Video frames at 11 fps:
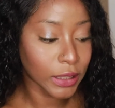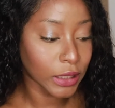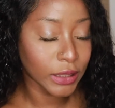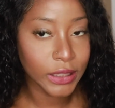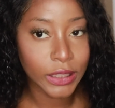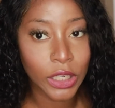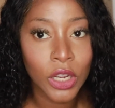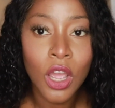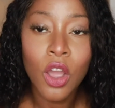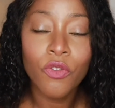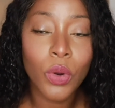concealer.
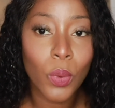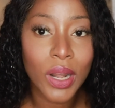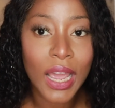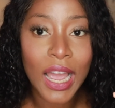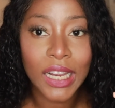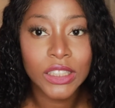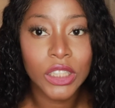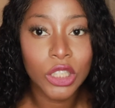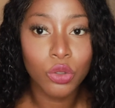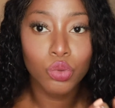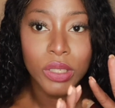But when I
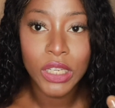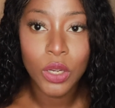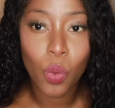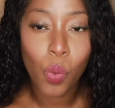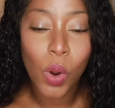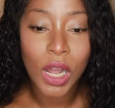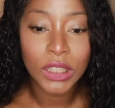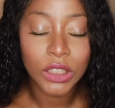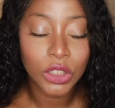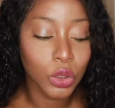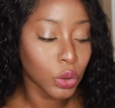actually really
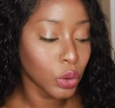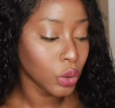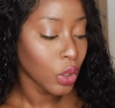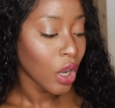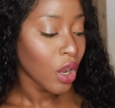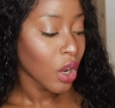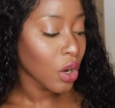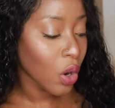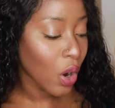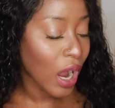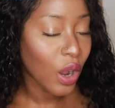want to
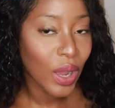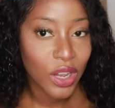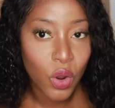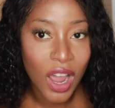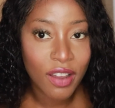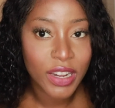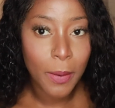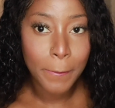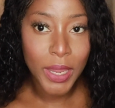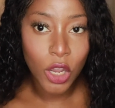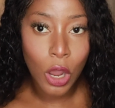go out, I don't have any
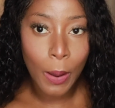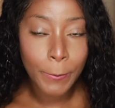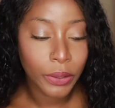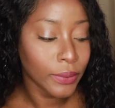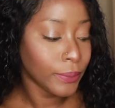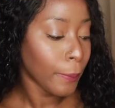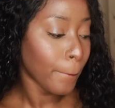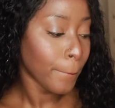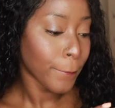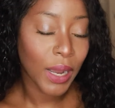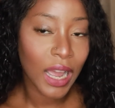makeup,
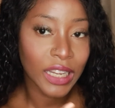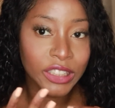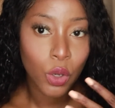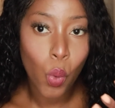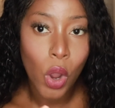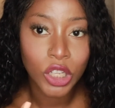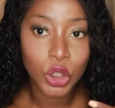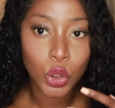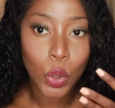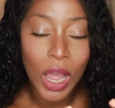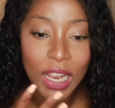but I still want
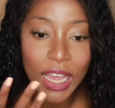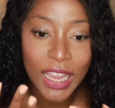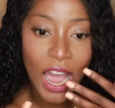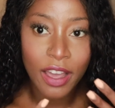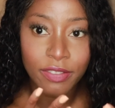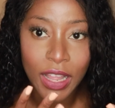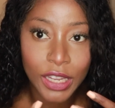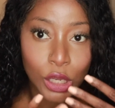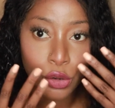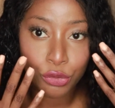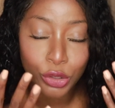to like have like
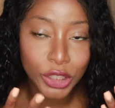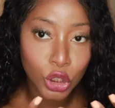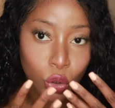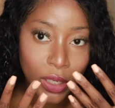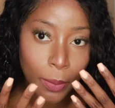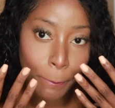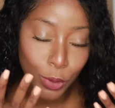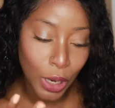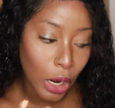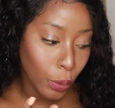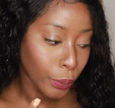a fresh looking
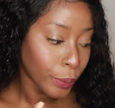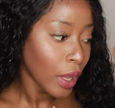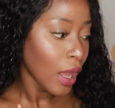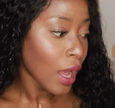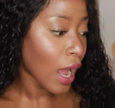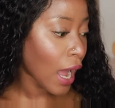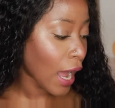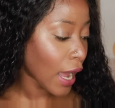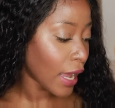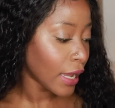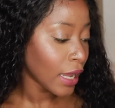brow,
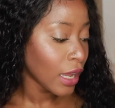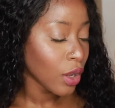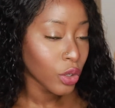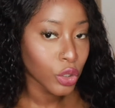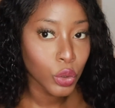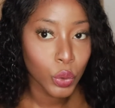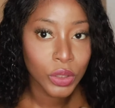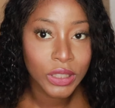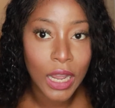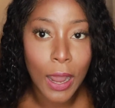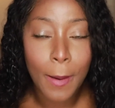I
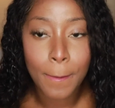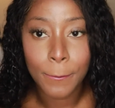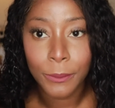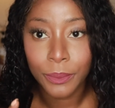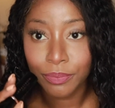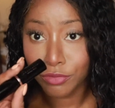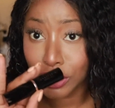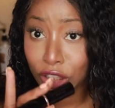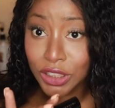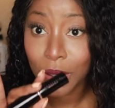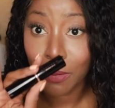use
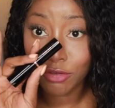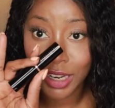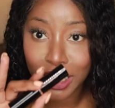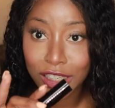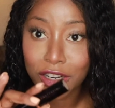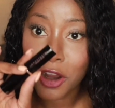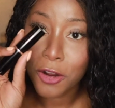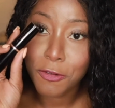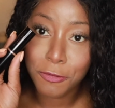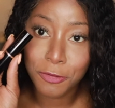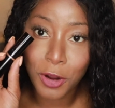just regular
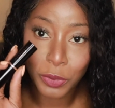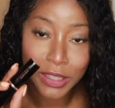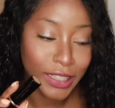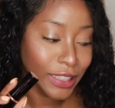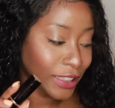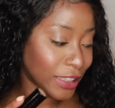foundation.